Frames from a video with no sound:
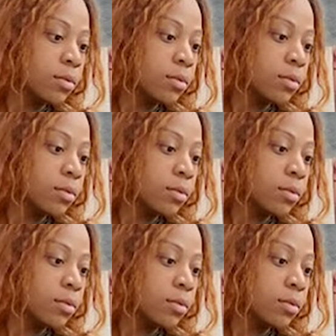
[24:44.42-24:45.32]

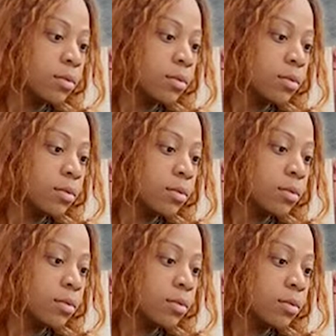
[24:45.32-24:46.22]

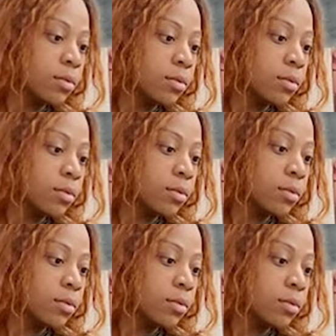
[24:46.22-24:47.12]

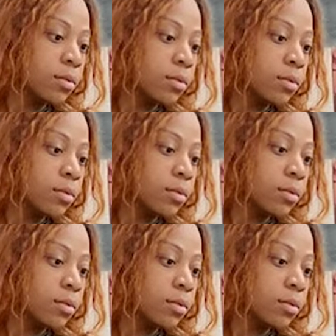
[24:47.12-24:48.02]

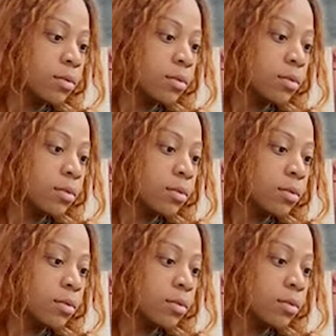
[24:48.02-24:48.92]

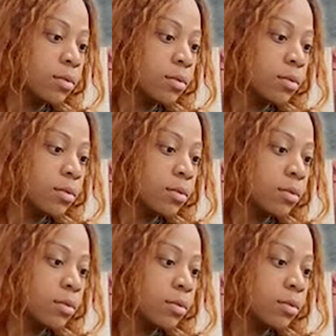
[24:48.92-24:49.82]

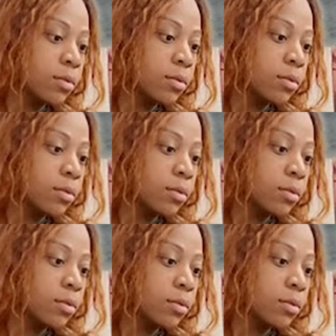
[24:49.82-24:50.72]

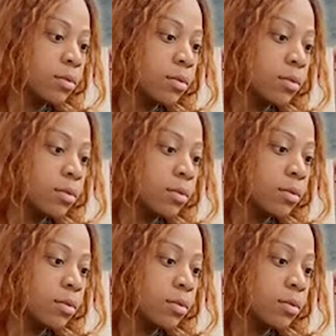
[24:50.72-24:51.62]

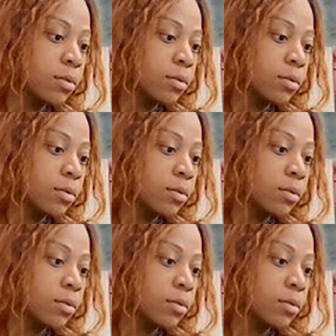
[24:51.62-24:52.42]
No words are spoken by the person on screen.